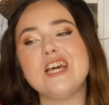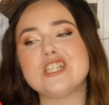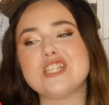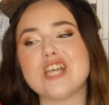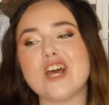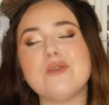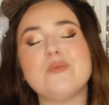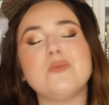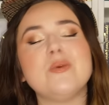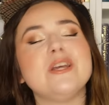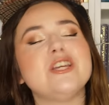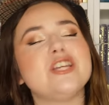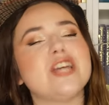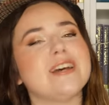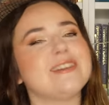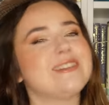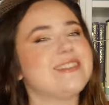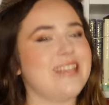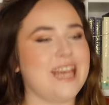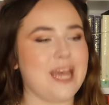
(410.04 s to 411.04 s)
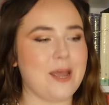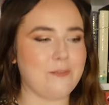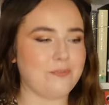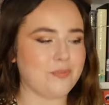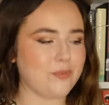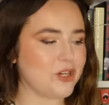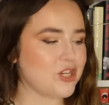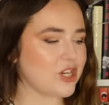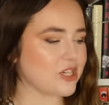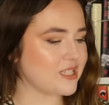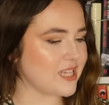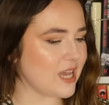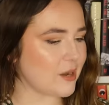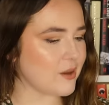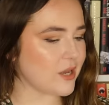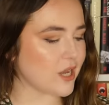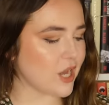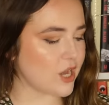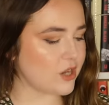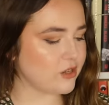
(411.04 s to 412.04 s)
So we shall see. We shall see
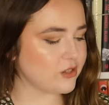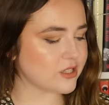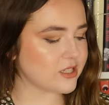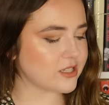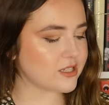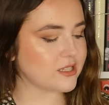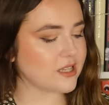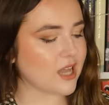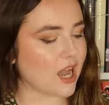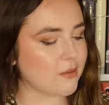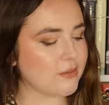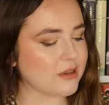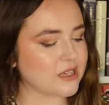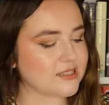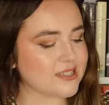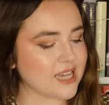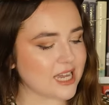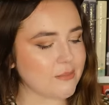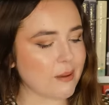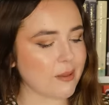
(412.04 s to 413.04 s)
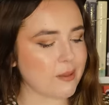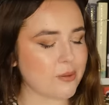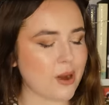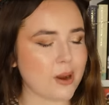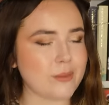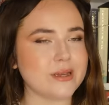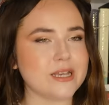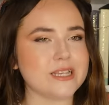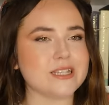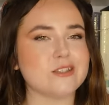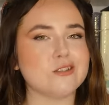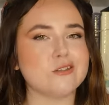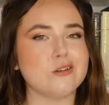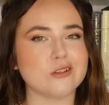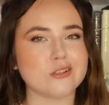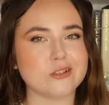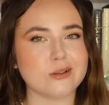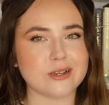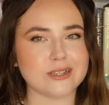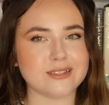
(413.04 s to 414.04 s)
how it goes. I'm excited about the premise,
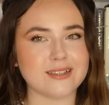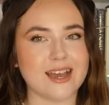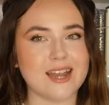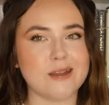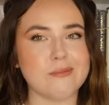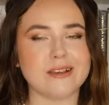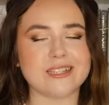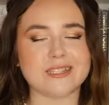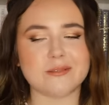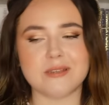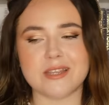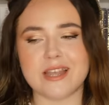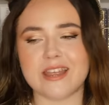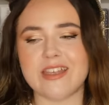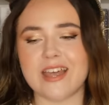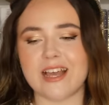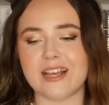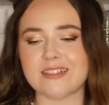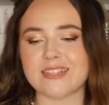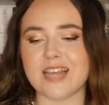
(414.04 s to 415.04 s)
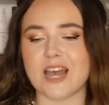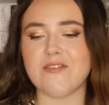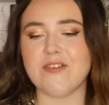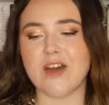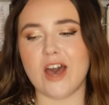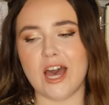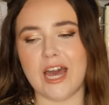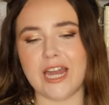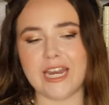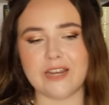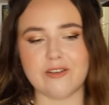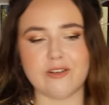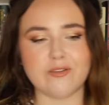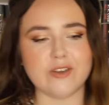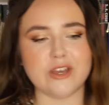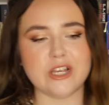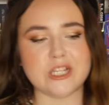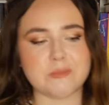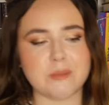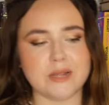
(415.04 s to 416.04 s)
not so excited about some of the things I've heard in
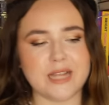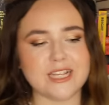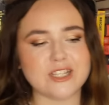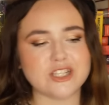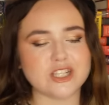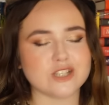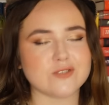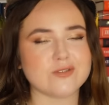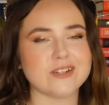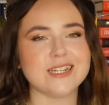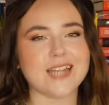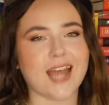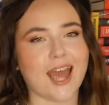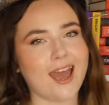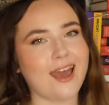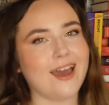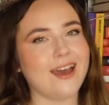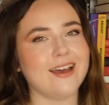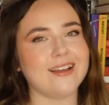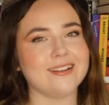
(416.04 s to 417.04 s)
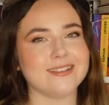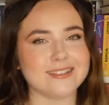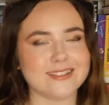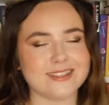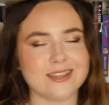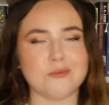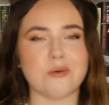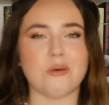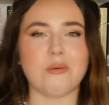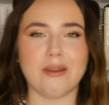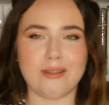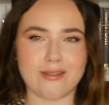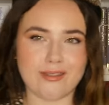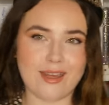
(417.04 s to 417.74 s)
reviews, but let's just read it and see what we